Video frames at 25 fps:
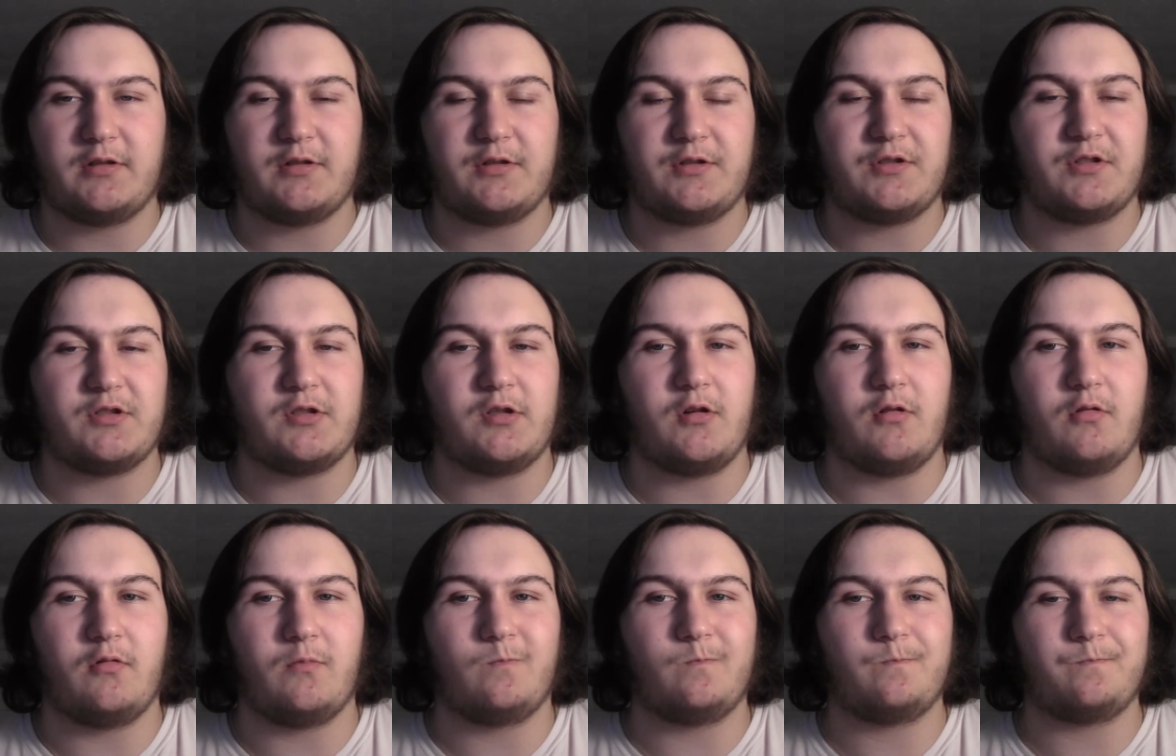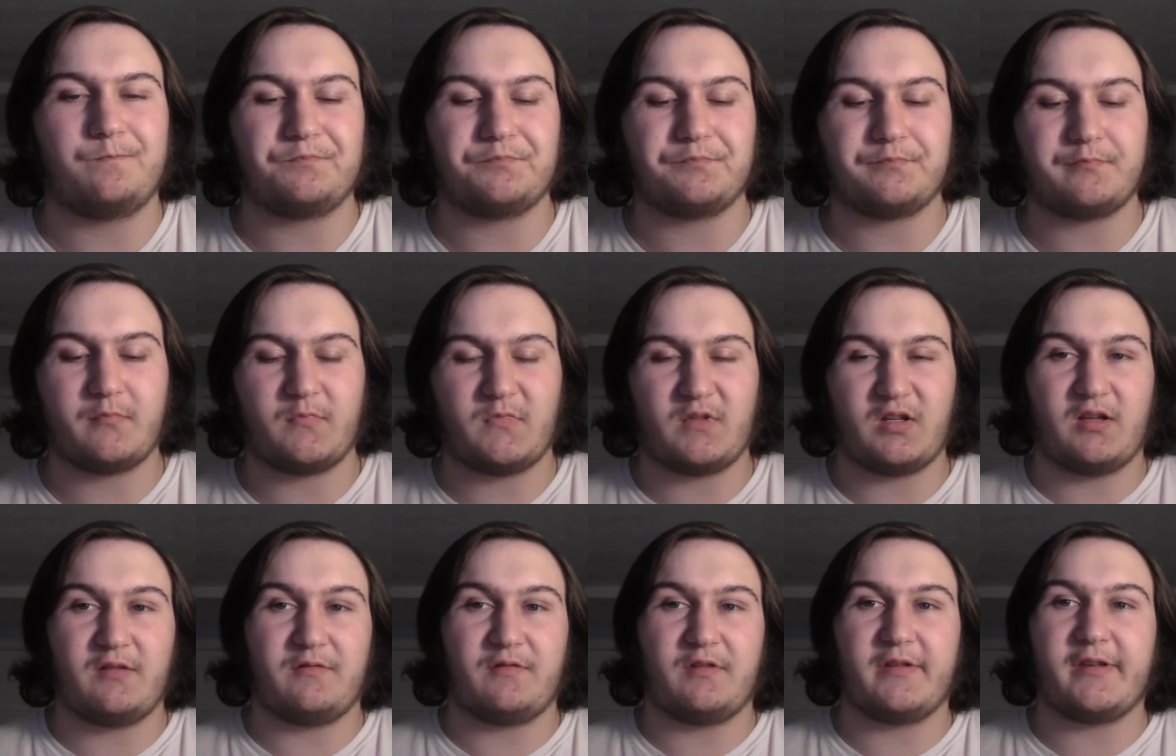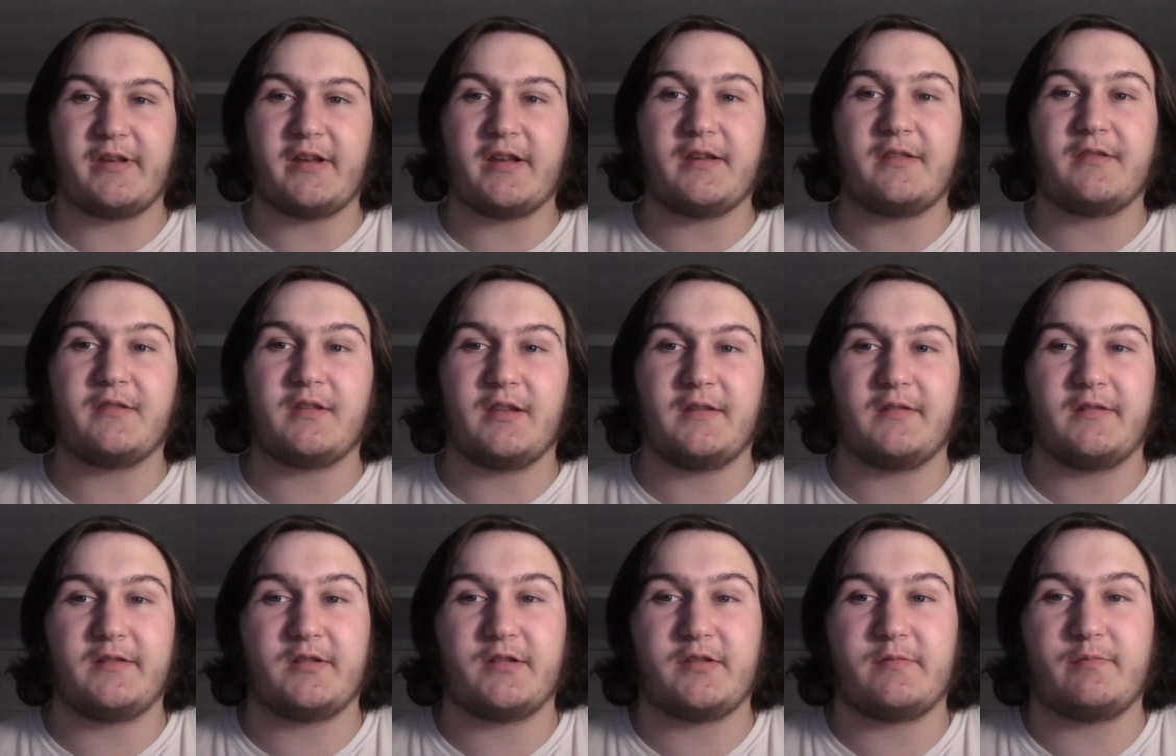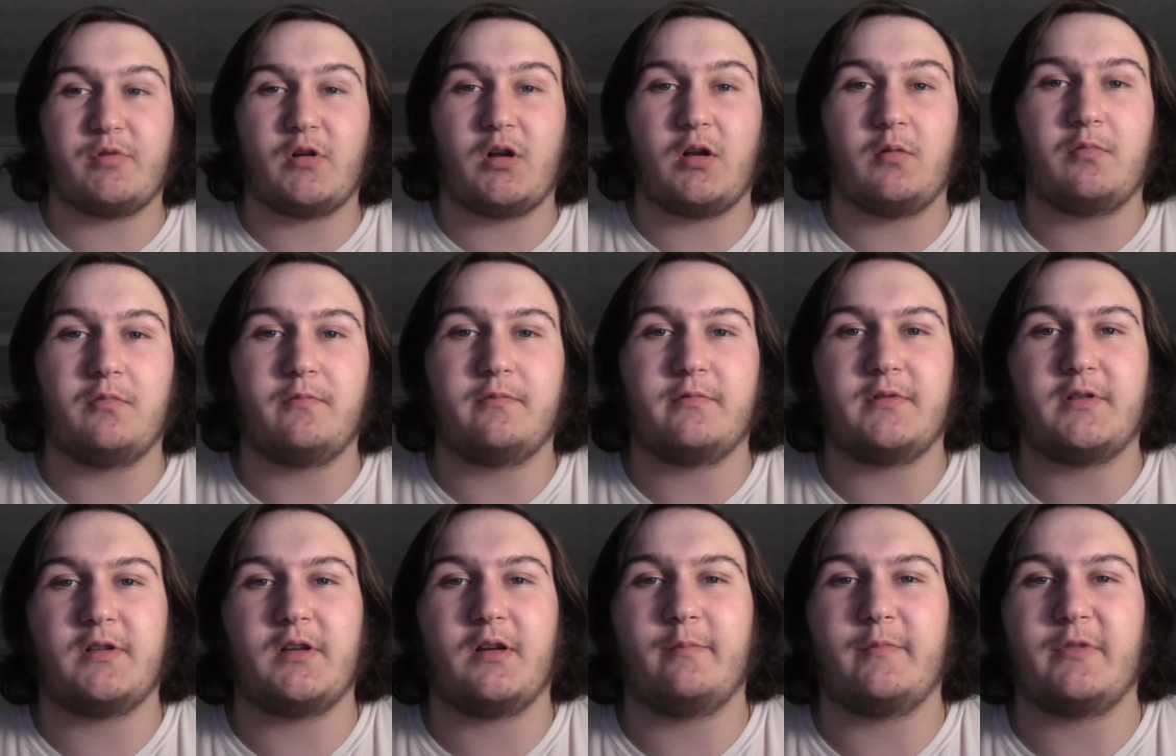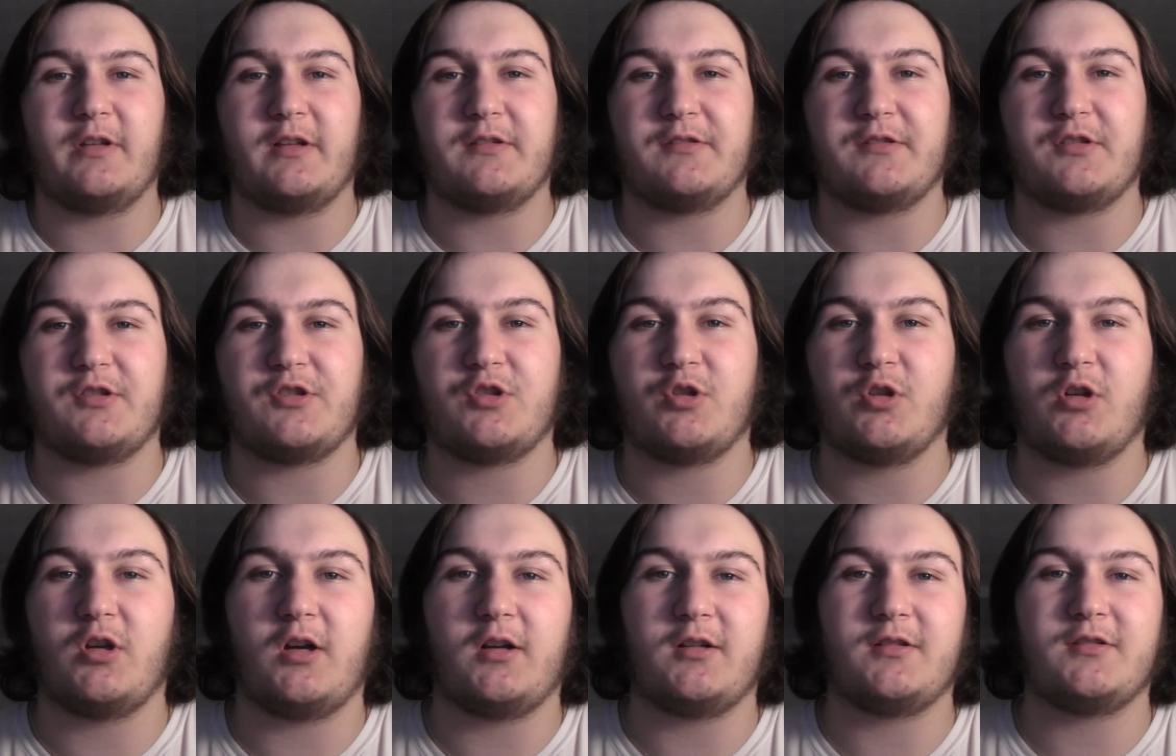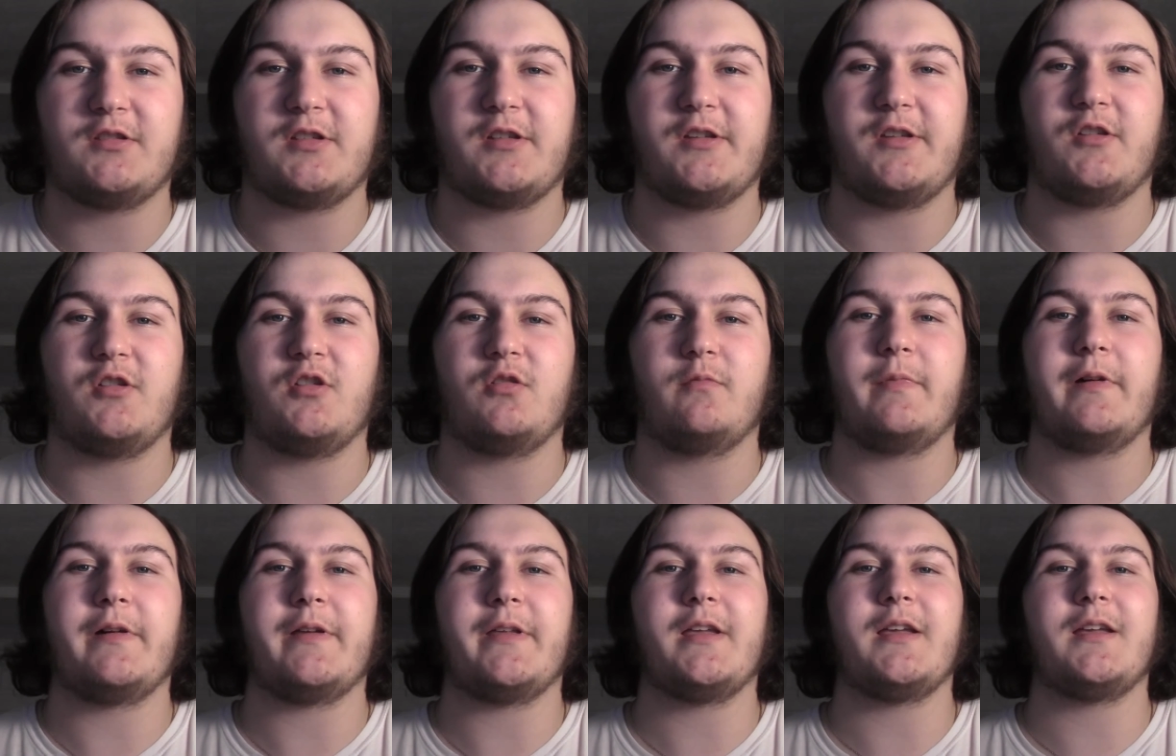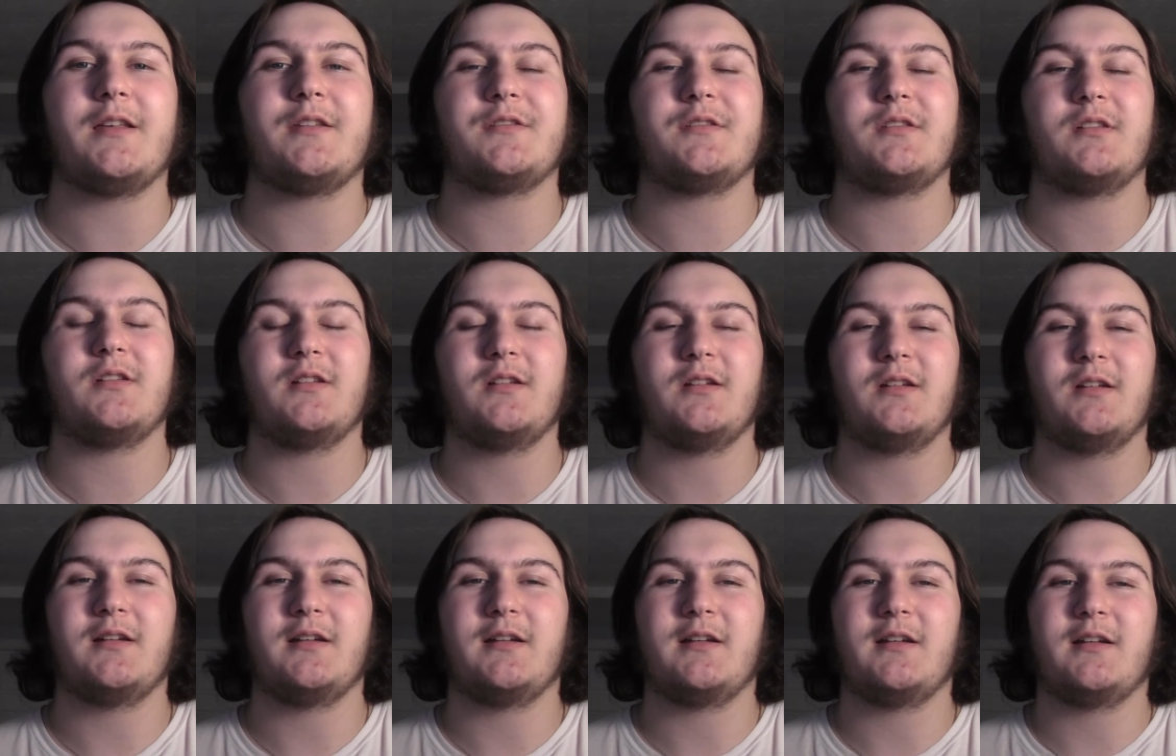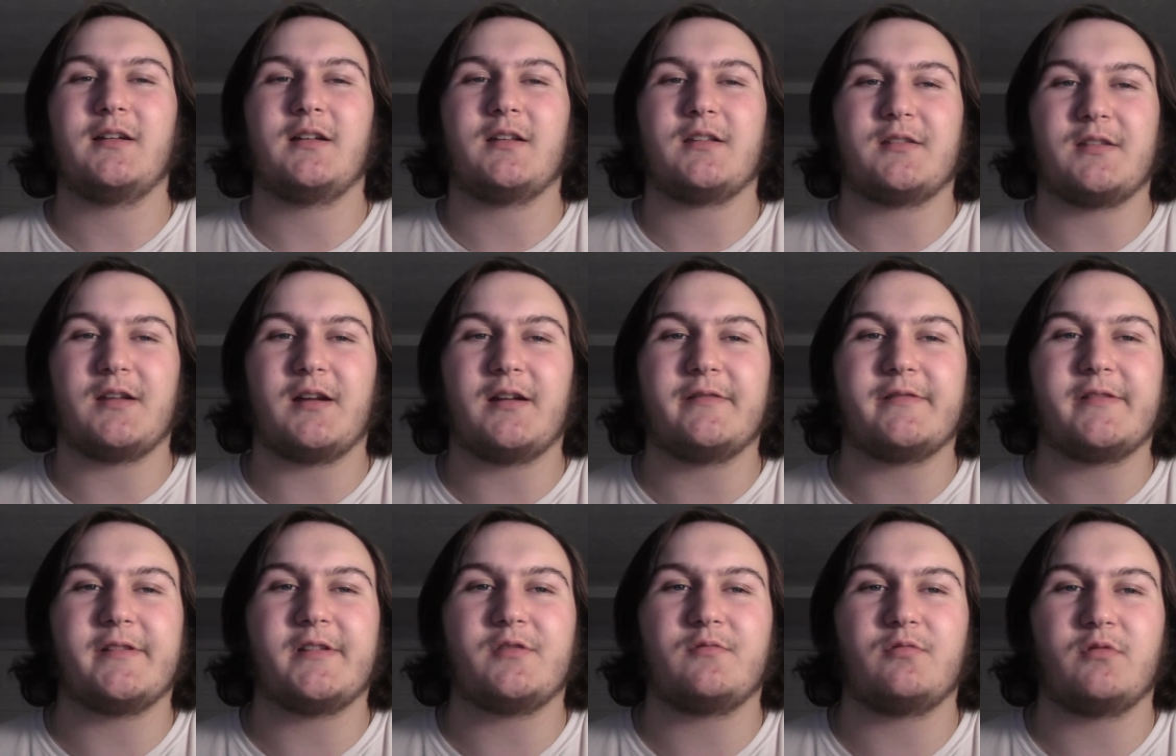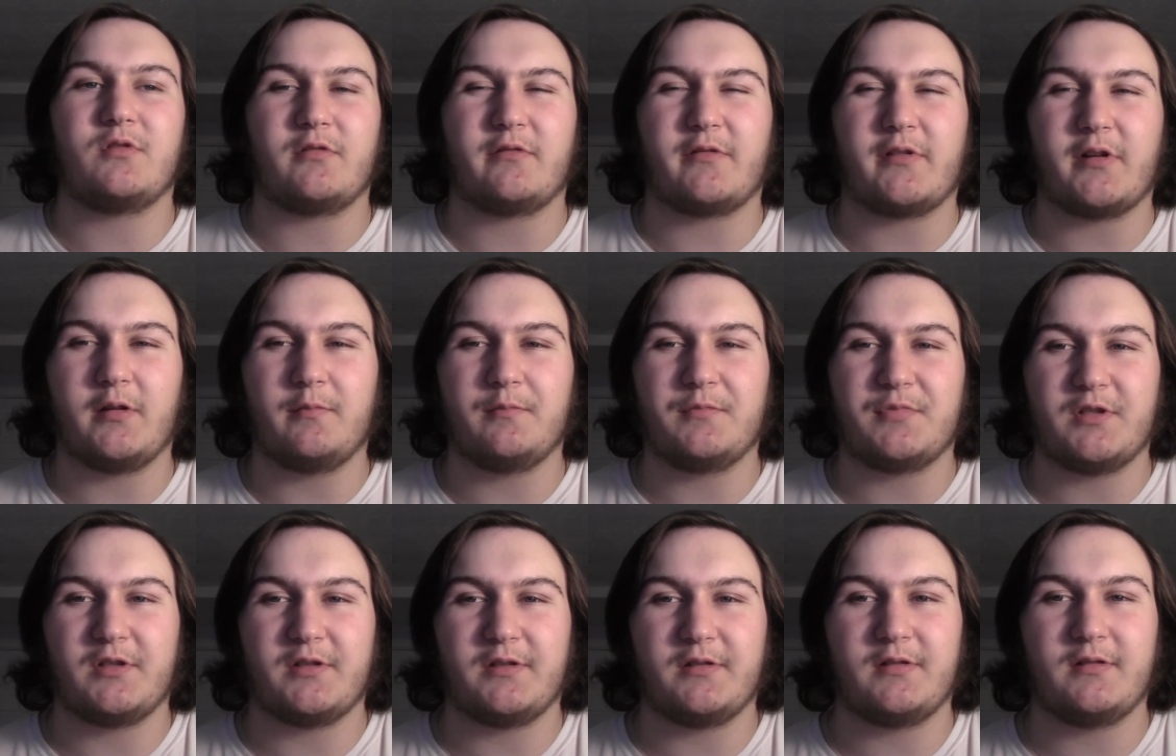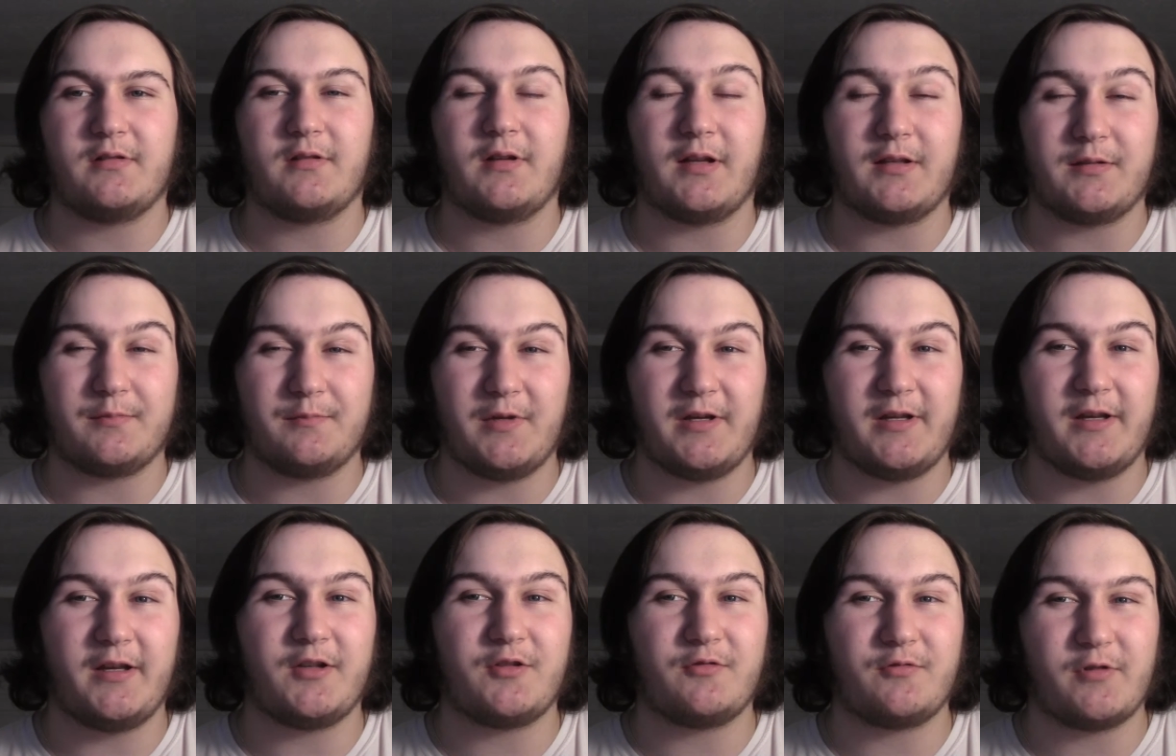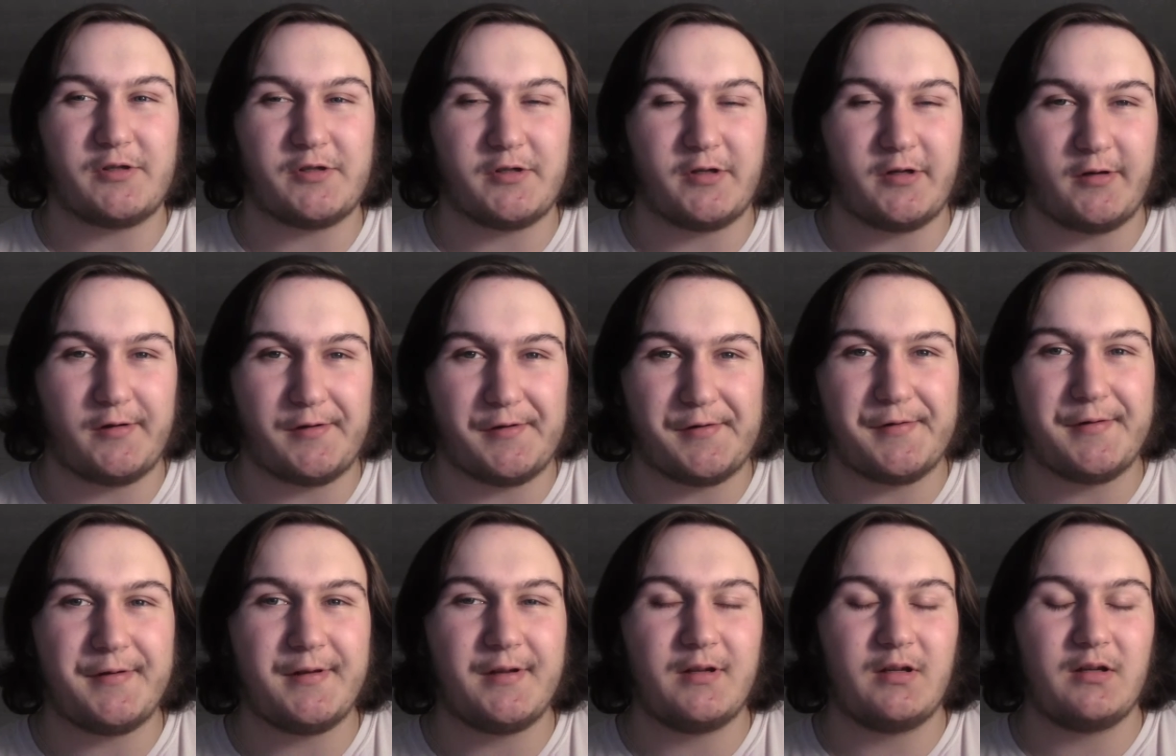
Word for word: So if you didn't, then this is probably coming as a shock to you. But yes, Saturdays with Crimson has made its return,